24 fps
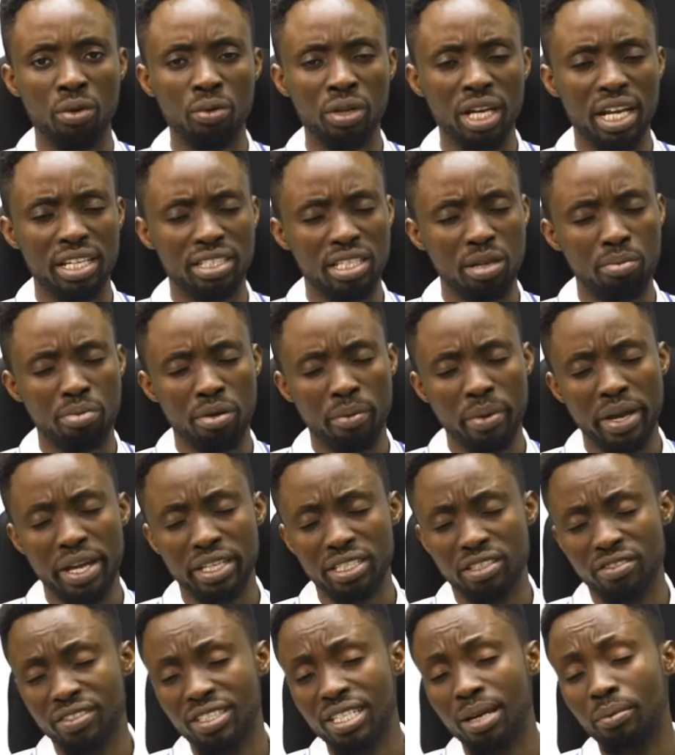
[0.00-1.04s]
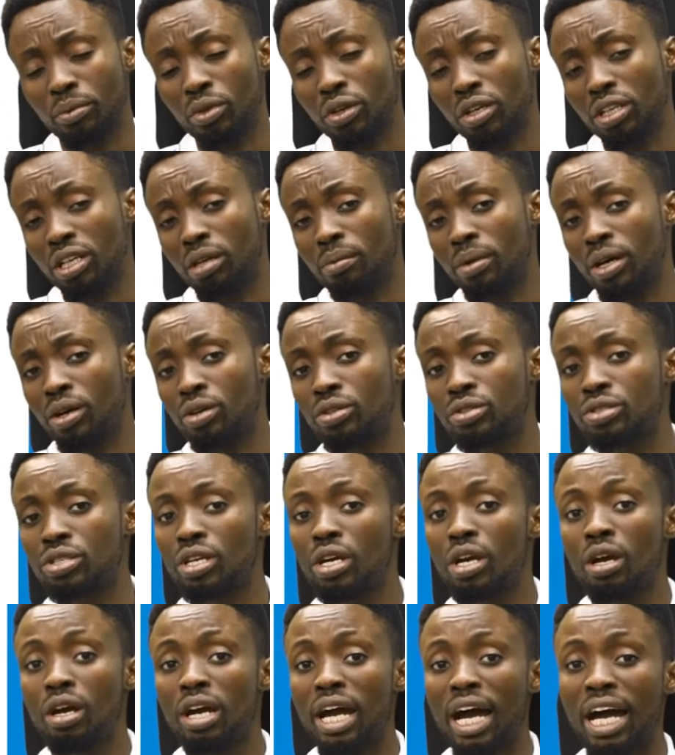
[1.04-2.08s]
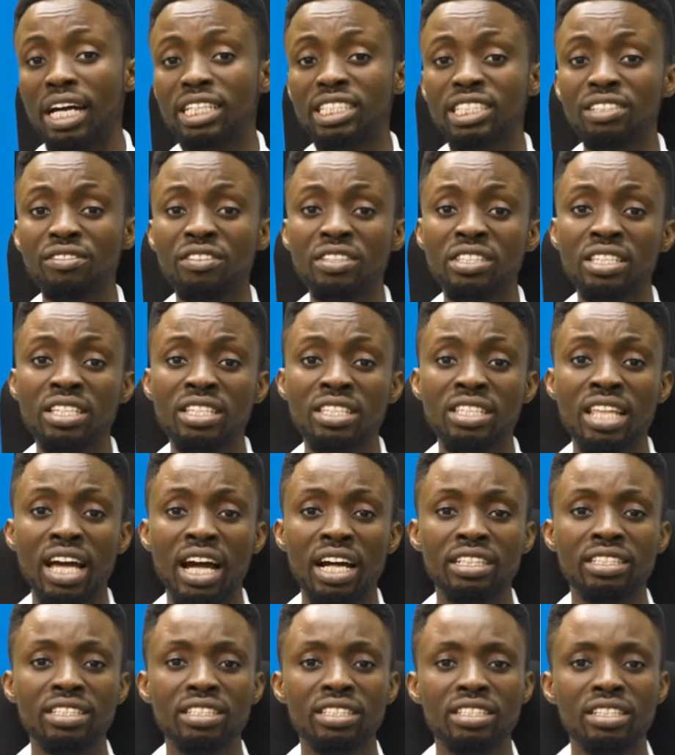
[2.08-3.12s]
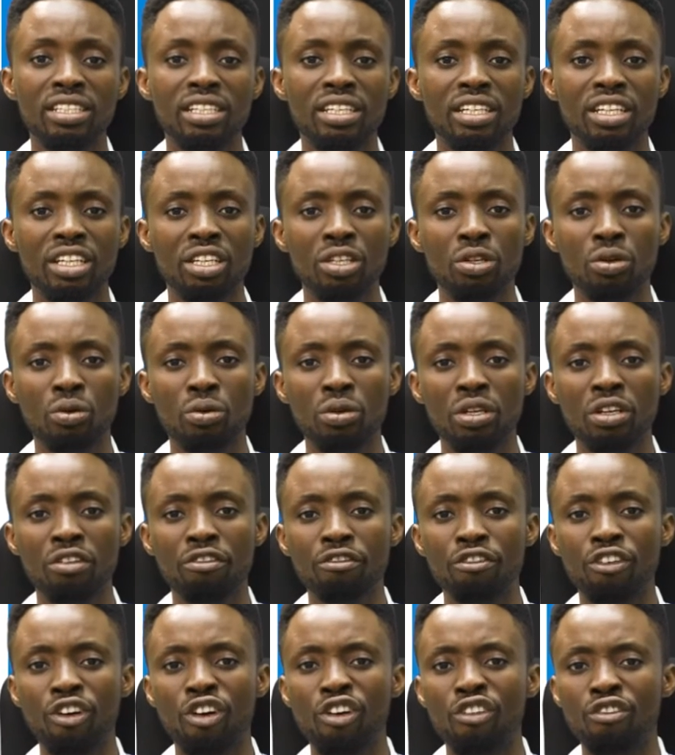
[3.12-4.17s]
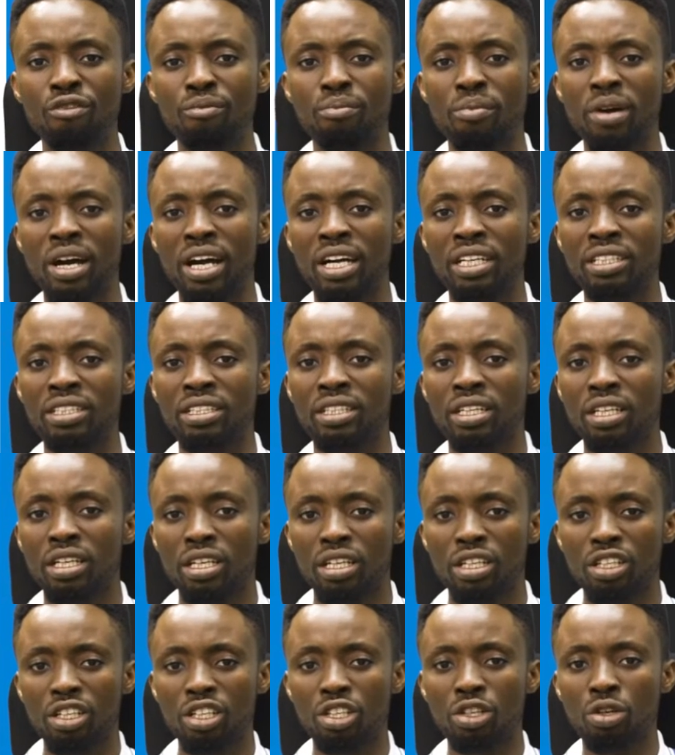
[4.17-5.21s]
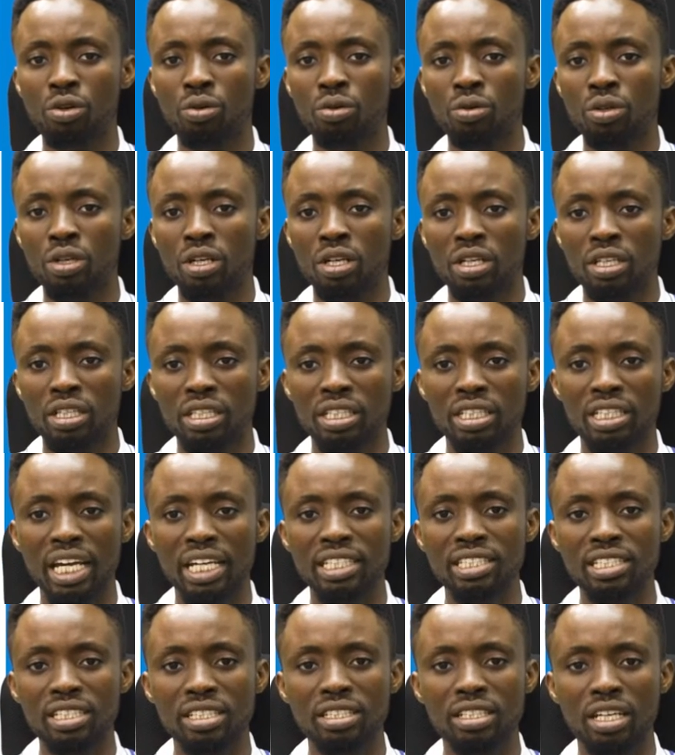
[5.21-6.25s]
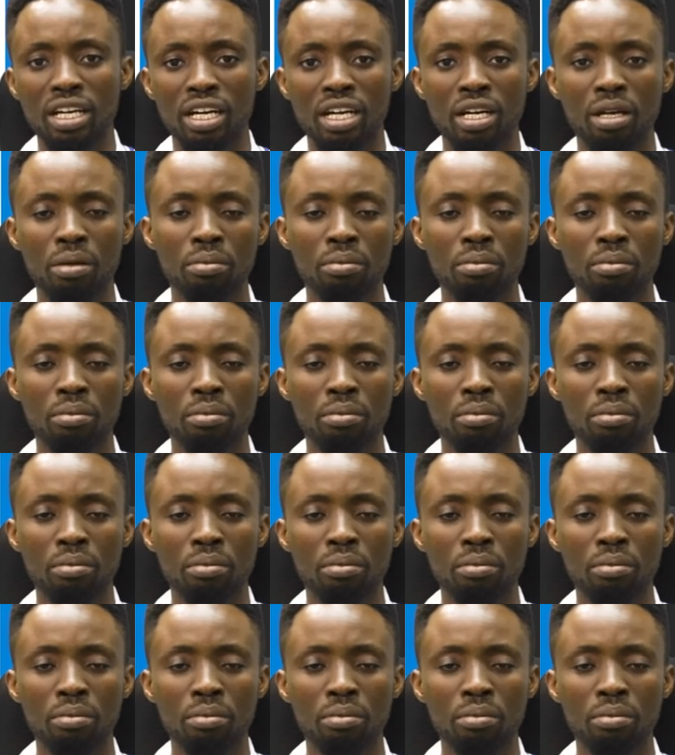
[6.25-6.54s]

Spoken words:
And when I say primary activities, I'm talking about activities that, you know, involve man, you know, getting